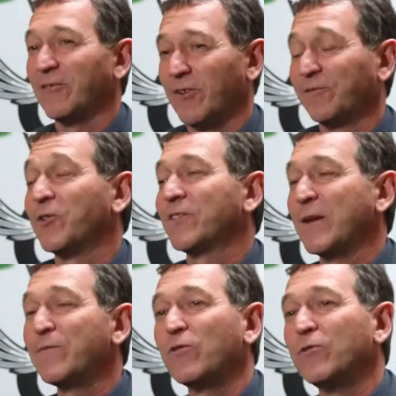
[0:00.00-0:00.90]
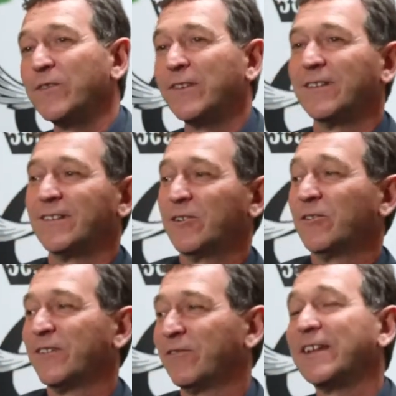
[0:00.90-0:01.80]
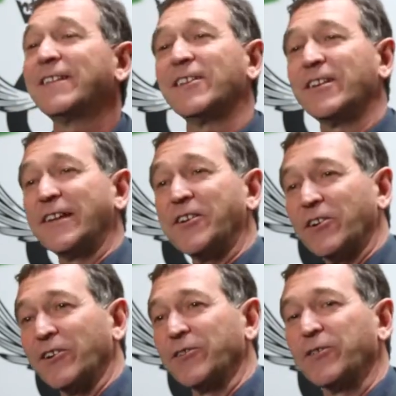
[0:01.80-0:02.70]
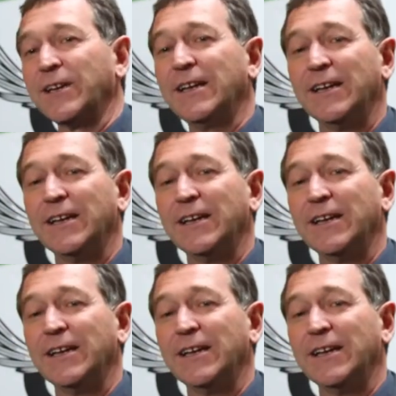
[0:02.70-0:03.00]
of the same fruits cultivated in another country,